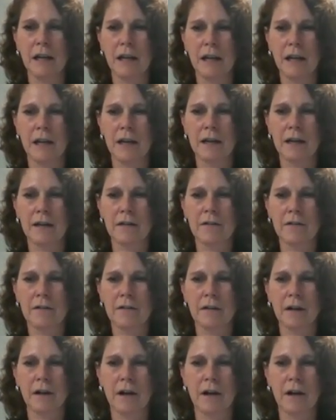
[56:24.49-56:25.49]
And
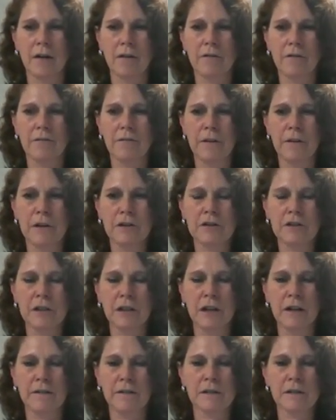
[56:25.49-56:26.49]
finish the
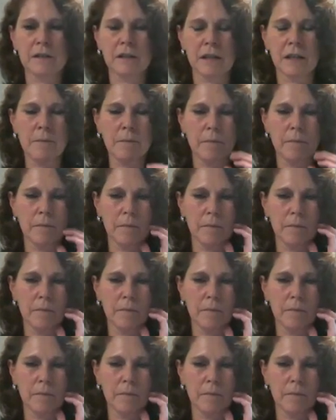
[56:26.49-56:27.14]
night of sleep.